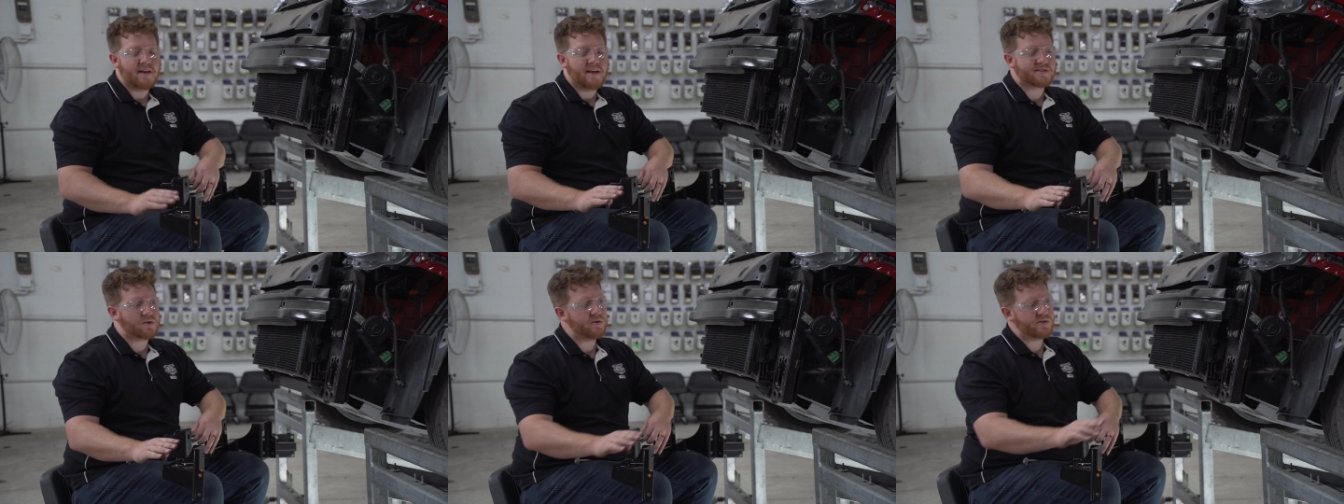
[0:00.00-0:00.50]

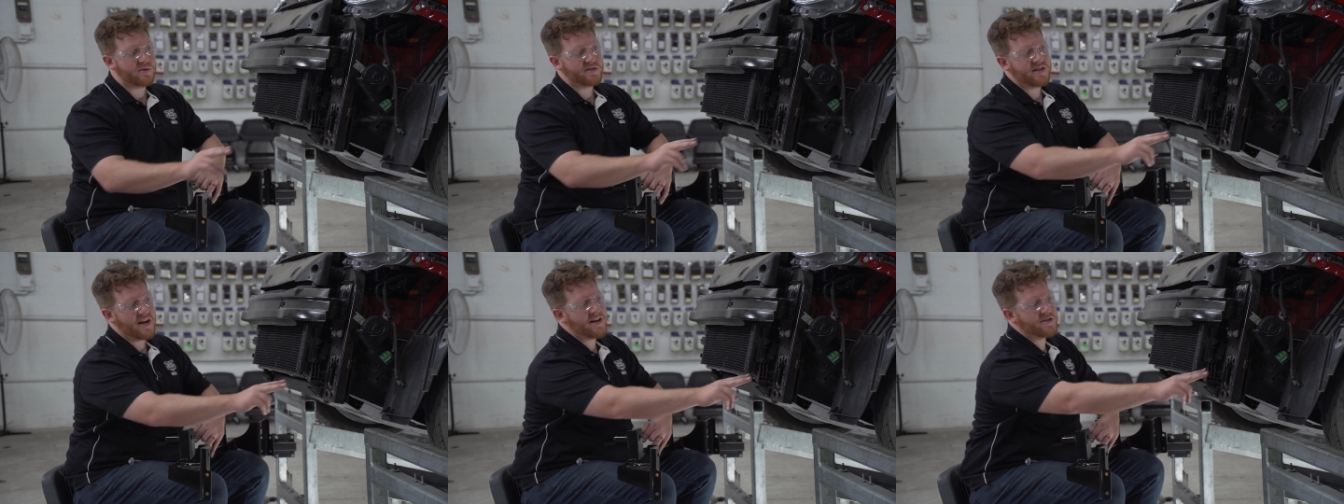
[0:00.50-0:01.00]
It's going to
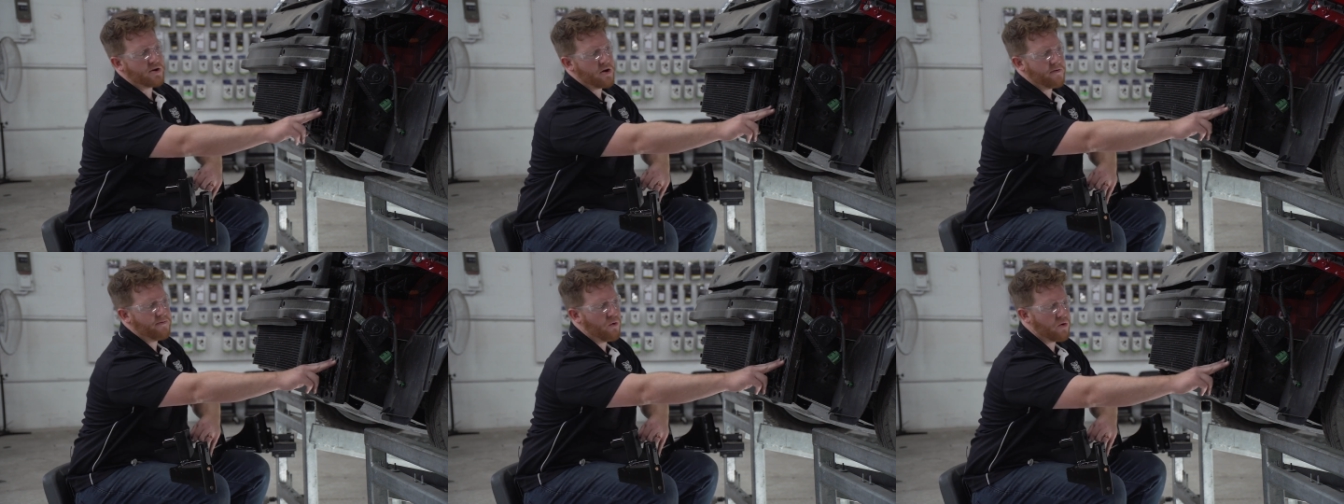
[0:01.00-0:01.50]
attach on
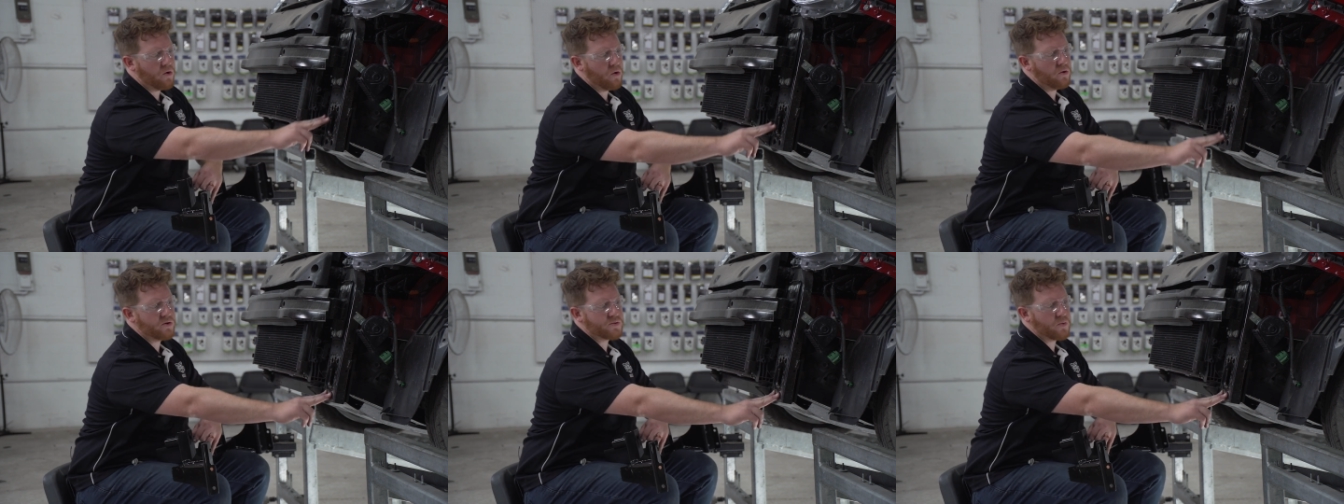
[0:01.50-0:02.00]
our four
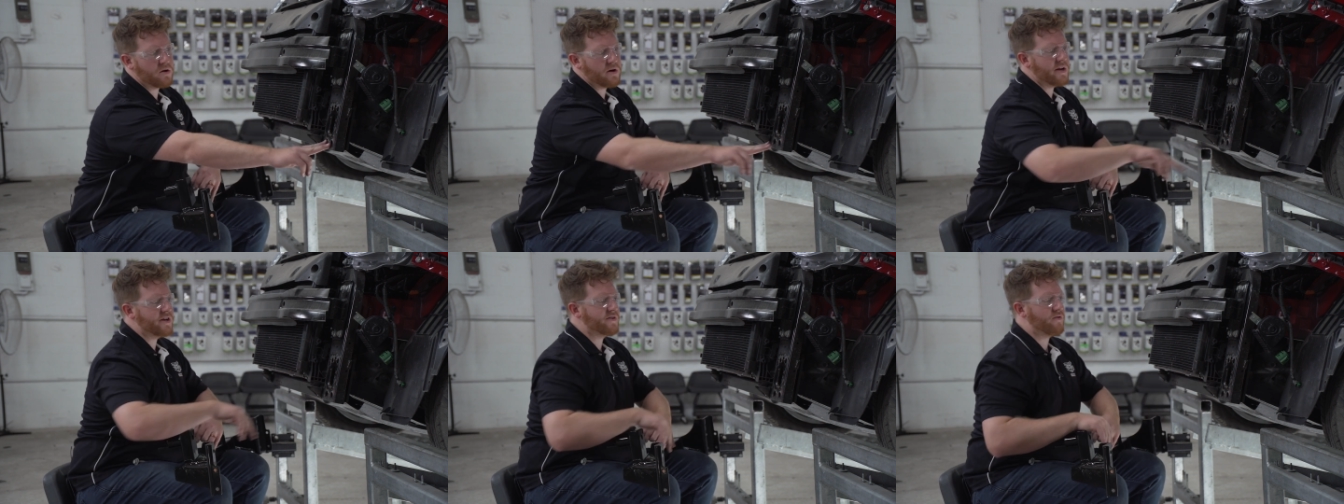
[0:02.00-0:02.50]
holes where
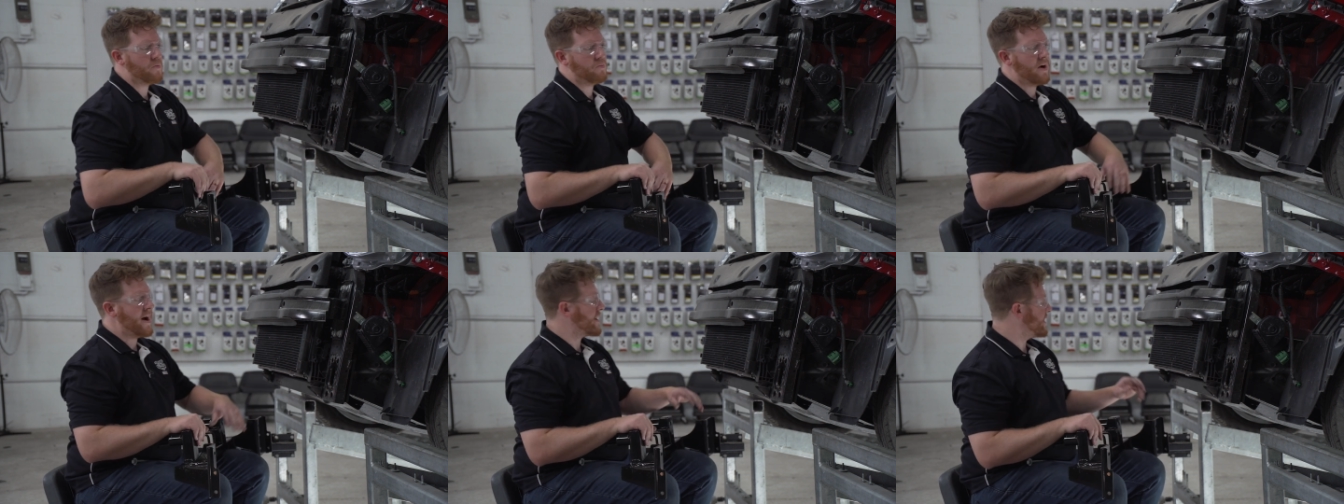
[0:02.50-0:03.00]
each of our
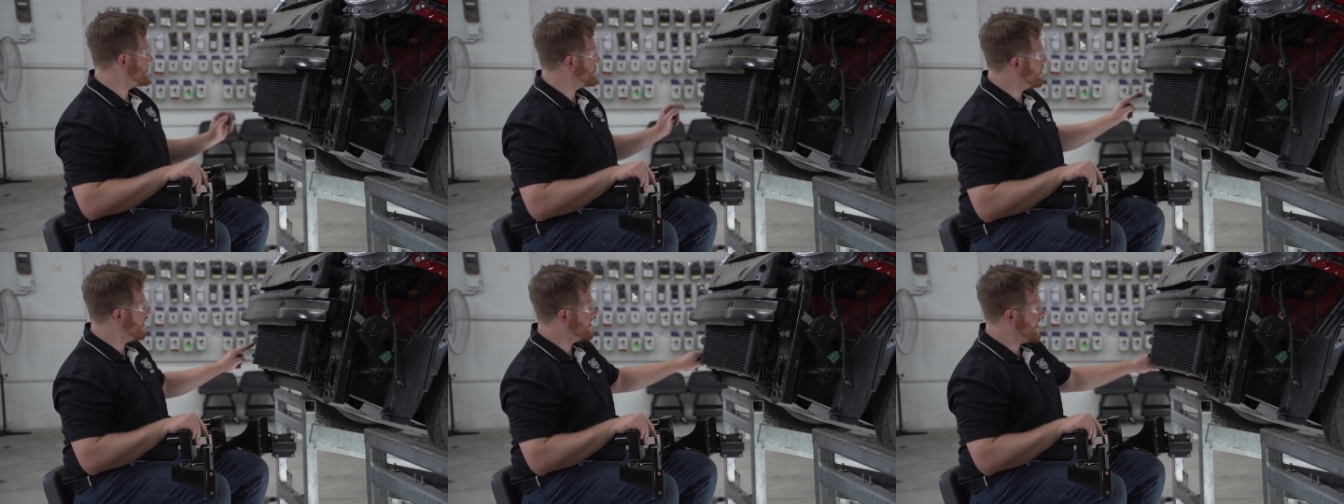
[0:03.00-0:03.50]
brackets
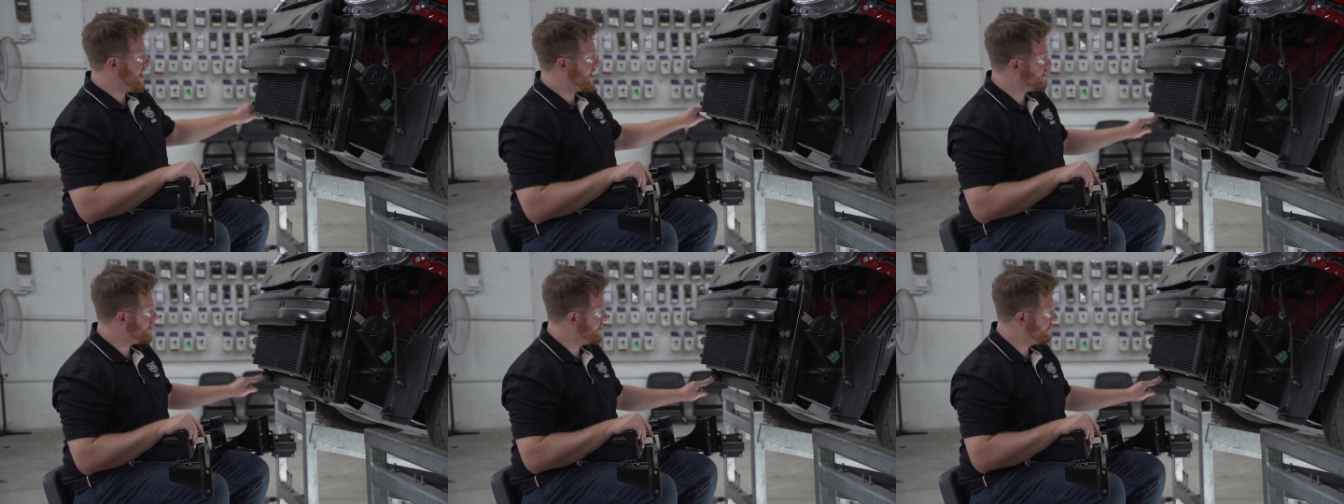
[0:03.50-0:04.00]
were
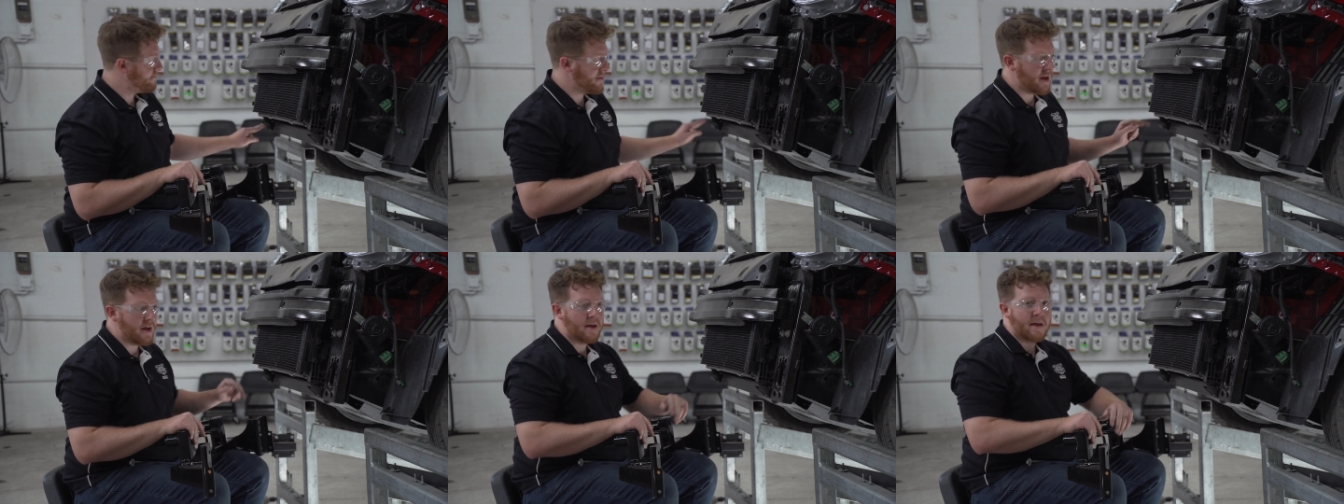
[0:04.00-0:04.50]
attached,
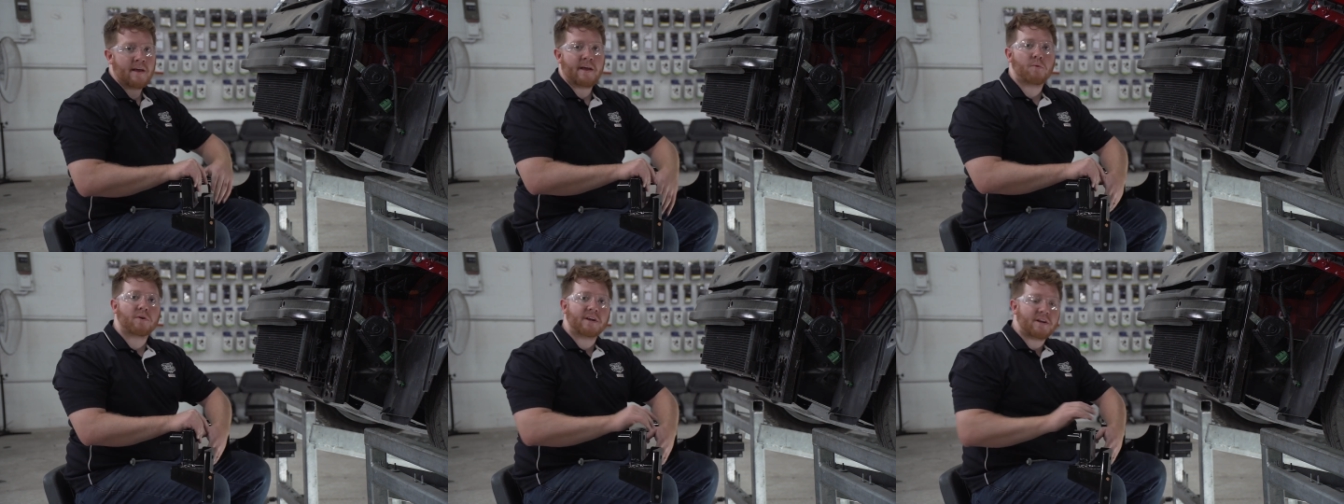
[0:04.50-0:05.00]

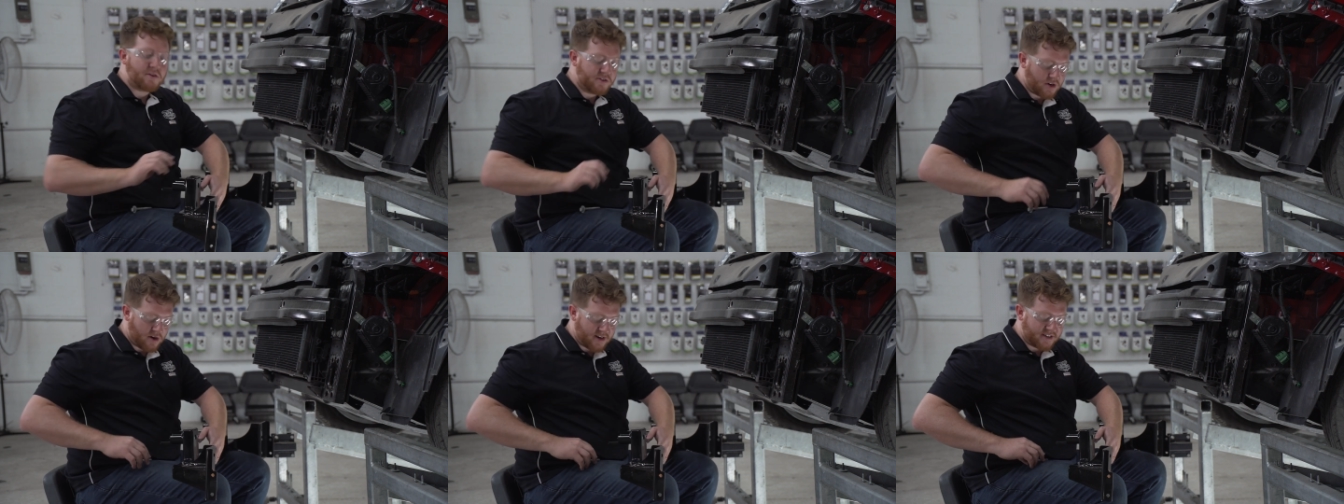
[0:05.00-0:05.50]
and we're going to
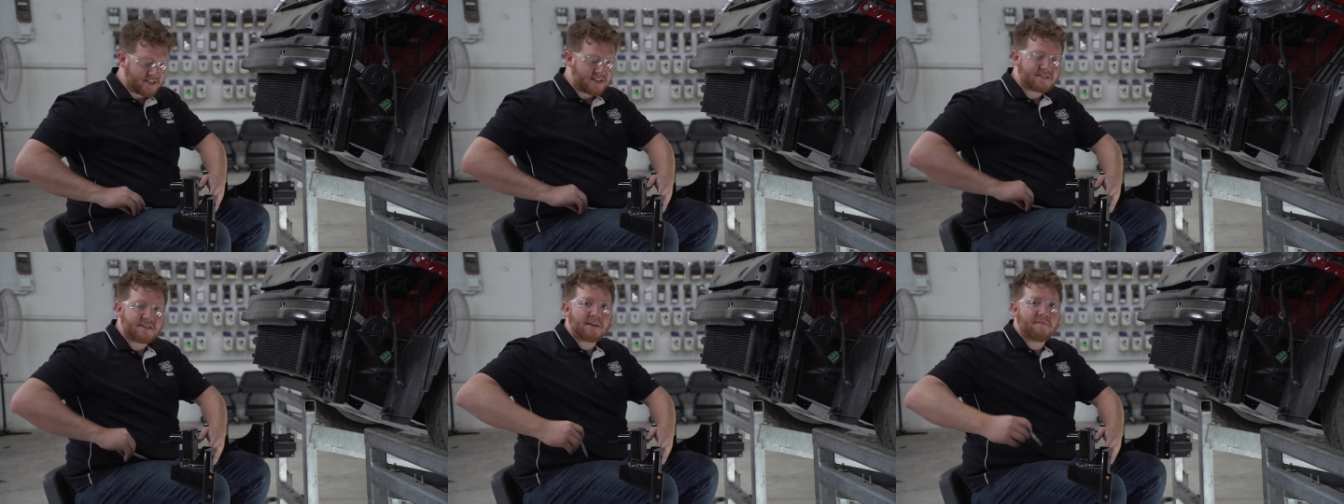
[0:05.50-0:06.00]
use our
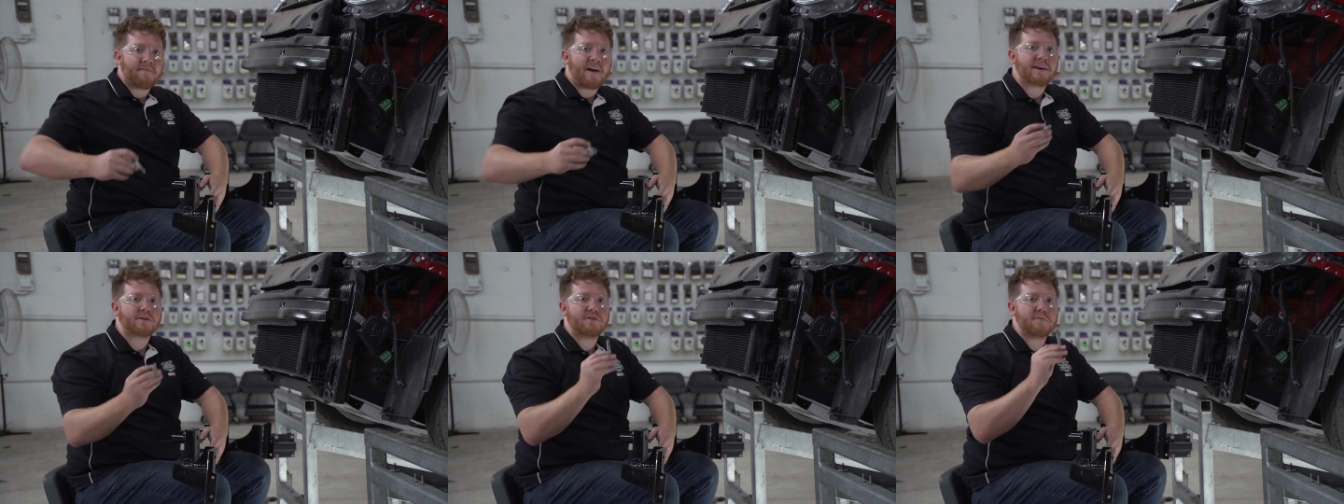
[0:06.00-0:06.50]
existing
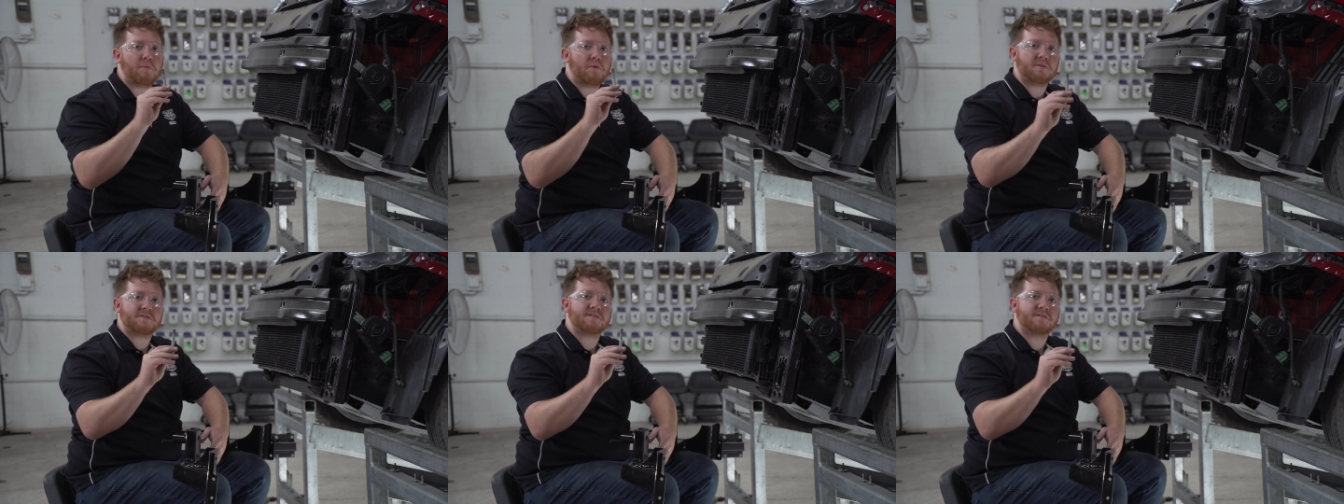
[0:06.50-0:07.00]
factory
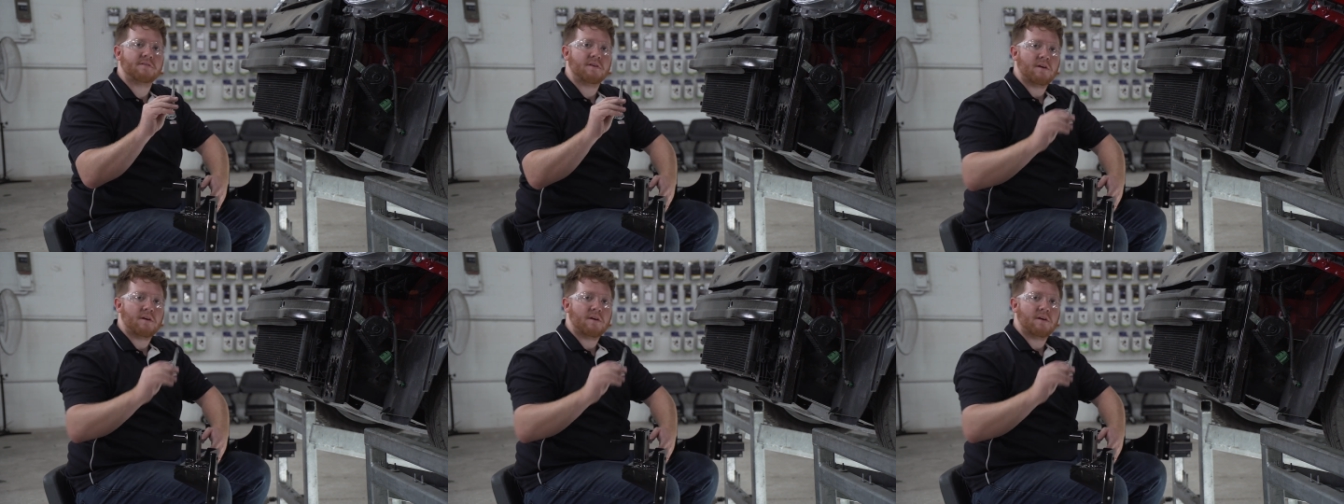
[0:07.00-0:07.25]
bolts.